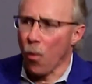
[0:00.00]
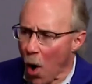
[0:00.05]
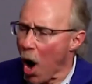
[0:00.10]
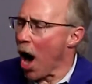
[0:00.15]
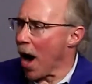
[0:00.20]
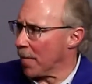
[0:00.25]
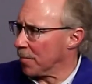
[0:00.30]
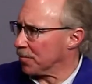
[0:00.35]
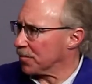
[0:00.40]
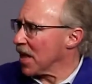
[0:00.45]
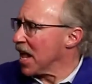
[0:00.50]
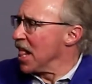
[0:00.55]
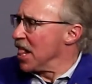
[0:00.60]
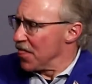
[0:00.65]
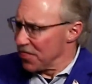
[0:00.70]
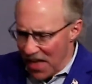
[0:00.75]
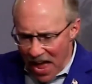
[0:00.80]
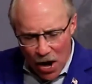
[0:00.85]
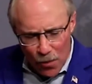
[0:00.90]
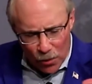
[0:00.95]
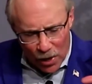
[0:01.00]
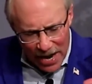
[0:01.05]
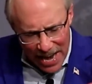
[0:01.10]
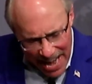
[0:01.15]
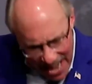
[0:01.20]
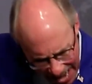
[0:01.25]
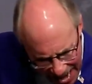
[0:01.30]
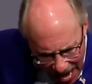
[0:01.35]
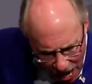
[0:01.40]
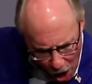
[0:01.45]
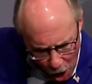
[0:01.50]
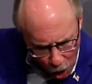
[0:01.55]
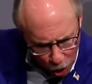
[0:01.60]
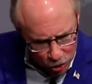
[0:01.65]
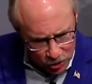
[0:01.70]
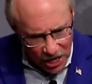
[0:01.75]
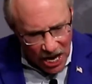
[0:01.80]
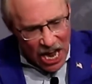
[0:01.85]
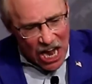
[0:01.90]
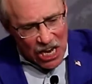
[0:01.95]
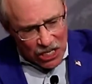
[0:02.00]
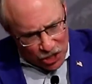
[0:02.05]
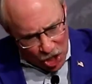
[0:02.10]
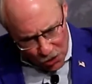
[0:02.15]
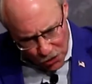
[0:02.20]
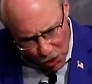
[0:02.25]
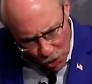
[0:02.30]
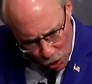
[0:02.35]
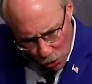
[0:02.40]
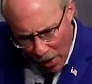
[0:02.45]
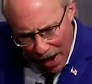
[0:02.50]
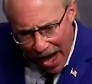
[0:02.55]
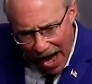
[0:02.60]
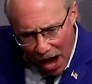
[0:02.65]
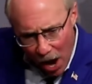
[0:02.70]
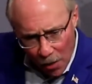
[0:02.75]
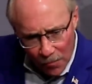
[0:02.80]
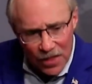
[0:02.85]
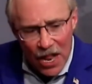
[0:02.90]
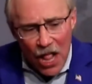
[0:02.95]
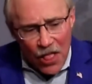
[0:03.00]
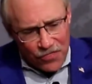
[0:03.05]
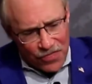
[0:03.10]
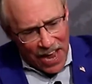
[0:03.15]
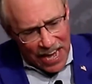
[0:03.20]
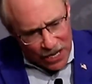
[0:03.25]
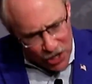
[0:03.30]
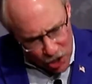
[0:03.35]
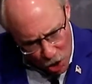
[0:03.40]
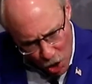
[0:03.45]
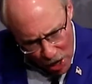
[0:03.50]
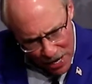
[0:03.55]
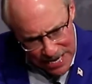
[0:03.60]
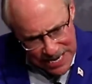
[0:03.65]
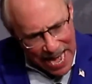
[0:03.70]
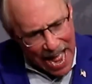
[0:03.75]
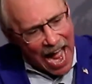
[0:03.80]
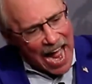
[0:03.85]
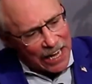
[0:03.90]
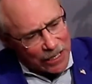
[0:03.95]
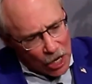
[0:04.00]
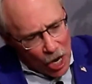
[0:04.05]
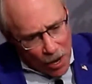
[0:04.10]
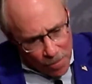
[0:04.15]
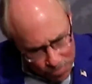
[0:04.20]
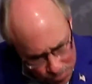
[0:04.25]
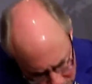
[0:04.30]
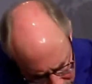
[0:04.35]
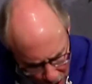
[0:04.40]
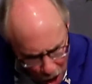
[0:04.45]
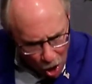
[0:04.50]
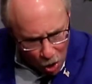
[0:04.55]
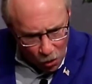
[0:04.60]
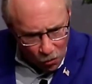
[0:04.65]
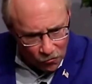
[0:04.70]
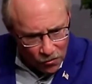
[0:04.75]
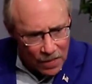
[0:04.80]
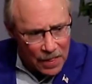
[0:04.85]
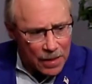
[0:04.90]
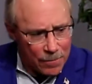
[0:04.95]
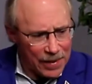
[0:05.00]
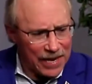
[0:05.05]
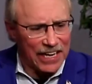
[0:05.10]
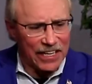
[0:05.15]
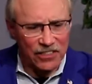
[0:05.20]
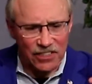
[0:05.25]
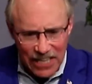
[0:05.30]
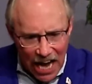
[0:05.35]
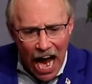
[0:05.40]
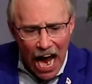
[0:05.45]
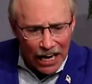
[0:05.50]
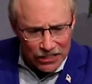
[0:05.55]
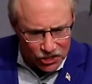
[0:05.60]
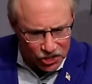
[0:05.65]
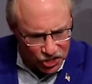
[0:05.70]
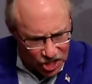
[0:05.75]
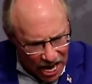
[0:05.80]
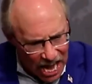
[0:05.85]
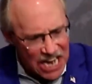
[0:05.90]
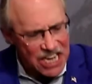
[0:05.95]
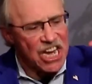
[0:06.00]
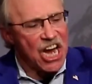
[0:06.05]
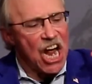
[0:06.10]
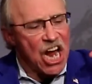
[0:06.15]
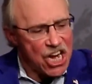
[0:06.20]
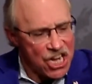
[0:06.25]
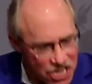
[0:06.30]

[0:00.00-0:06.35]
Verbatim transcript: one. They were held to the ground. They could not move because God said,